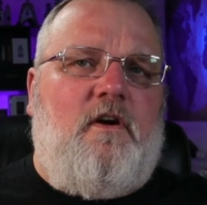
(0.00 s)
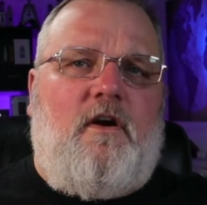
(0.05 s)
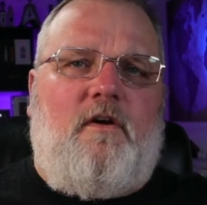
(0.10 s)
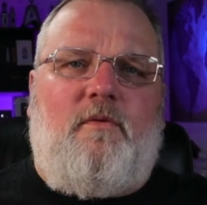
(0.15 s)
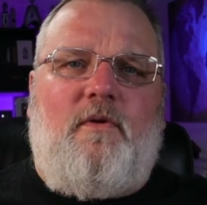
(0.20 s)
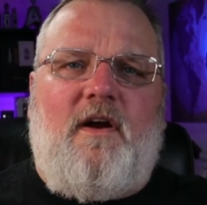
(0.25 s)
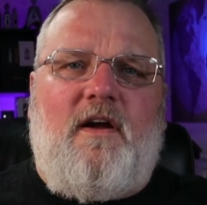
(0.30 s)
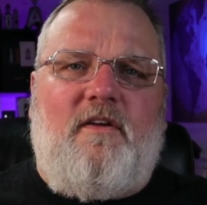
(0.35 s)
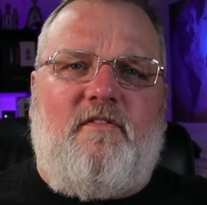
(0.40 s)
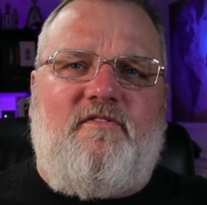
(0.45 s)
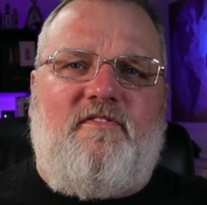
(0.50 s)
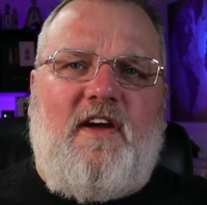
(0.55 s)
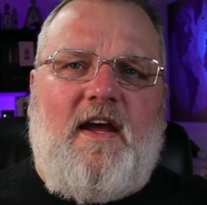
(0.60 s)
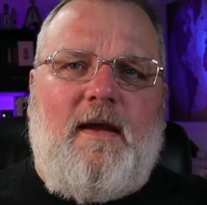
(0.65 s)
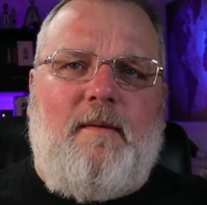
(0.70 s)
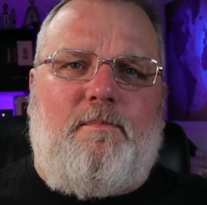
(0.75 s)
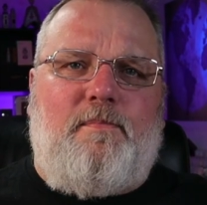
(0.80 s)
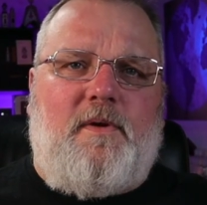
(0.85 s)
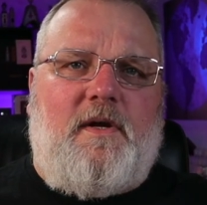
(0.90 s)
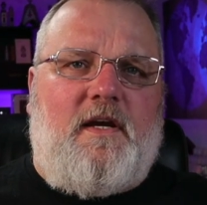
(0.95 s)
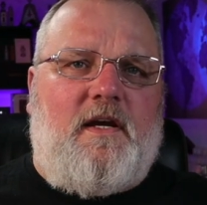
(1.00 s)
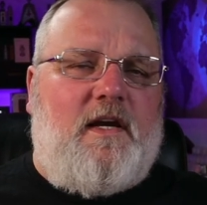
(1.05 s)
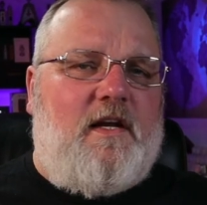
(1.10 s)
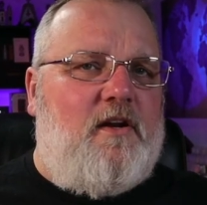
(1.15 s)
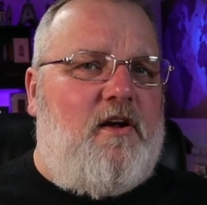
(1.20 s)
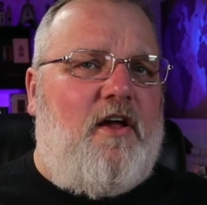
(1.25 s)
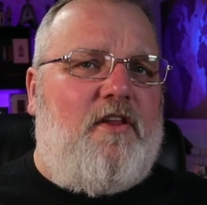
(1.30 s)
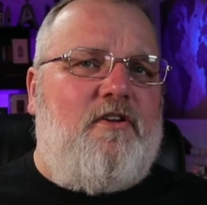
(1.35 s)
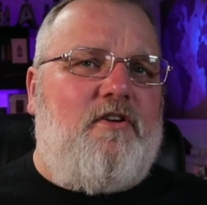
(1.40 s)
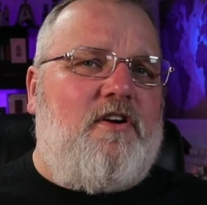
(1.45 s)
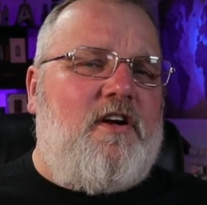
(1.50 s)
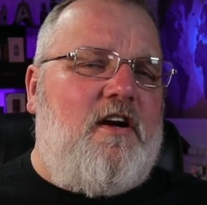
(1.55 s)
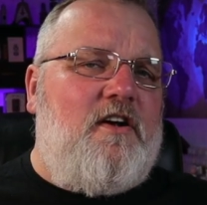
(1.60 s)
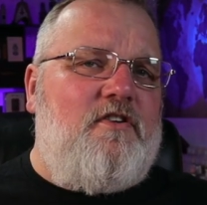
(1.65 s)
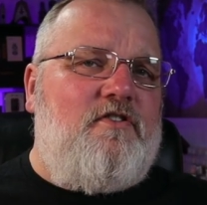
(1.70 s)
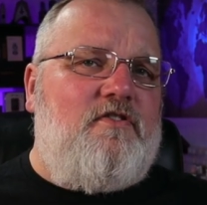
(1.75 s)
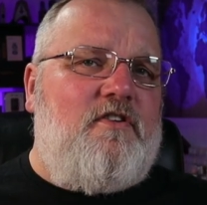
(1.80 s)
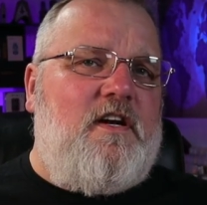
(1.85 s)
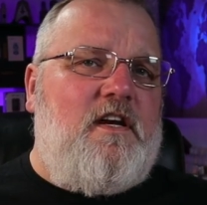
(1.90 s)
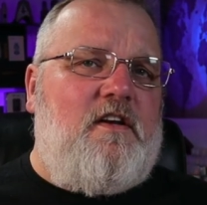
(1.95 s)
around vaping in other
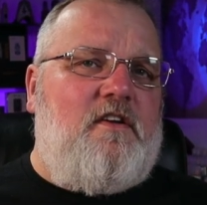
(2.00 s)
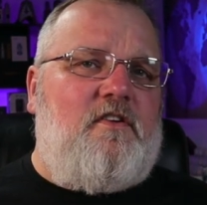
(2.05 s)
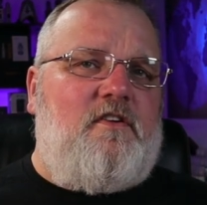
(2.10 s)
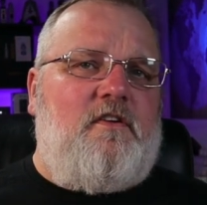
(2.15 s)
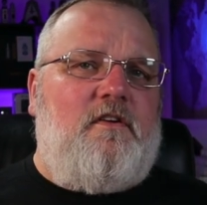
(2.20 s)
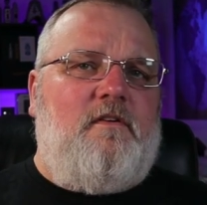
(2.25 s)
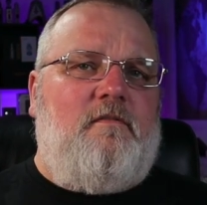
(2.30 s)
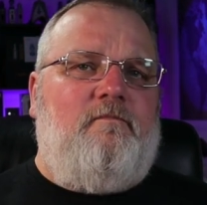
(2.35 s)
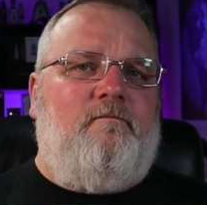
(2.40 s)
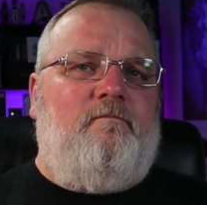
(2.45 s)
countries